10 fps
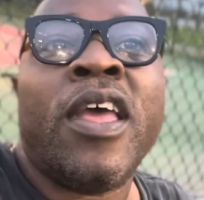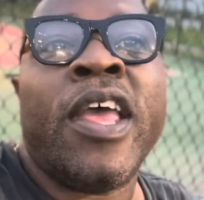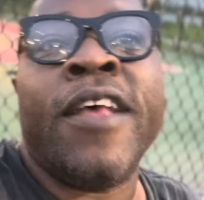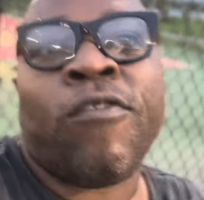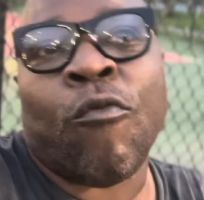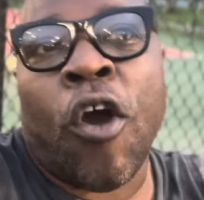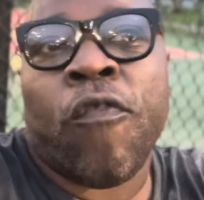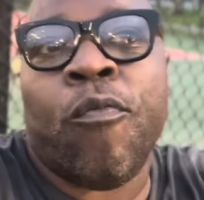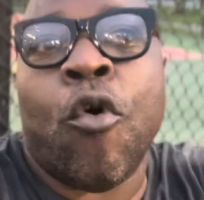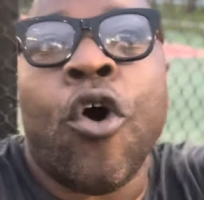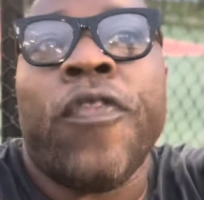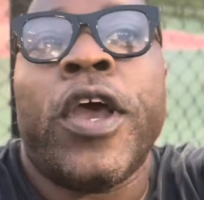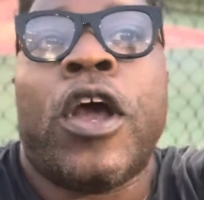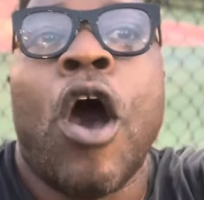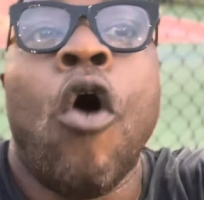It's worth more
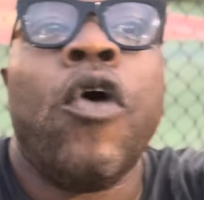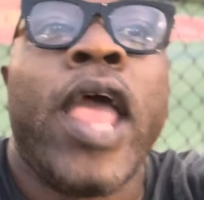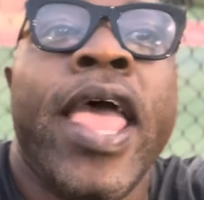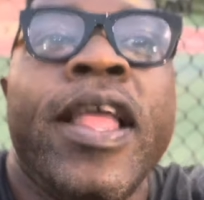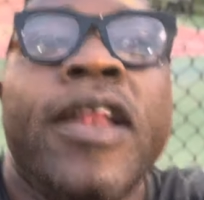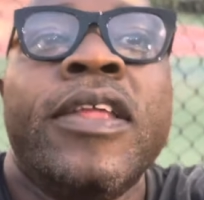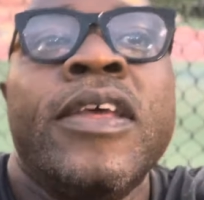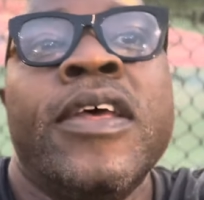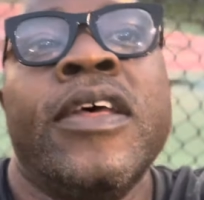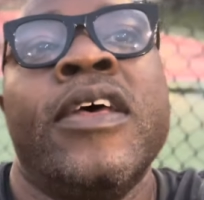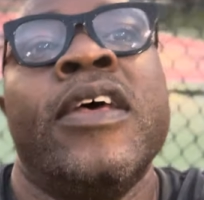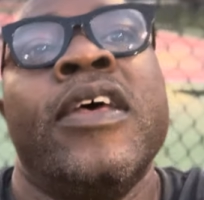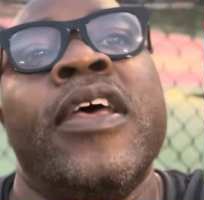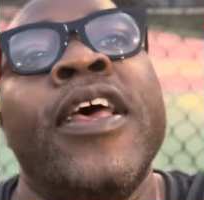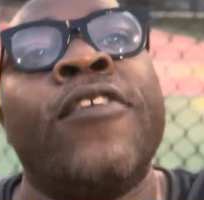than cocaine.
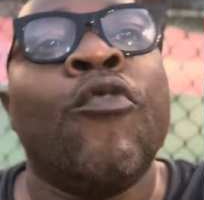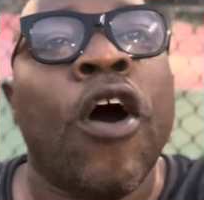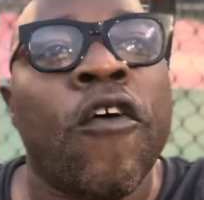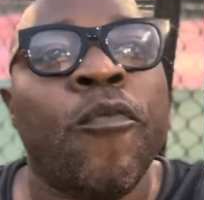It's worth